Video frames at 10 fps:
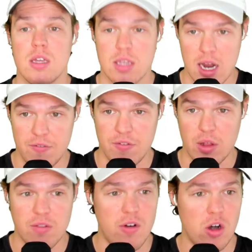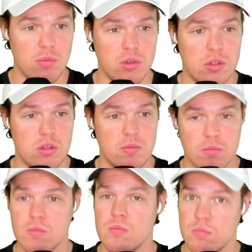Got to fill out the variables.
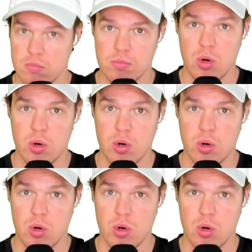Pretty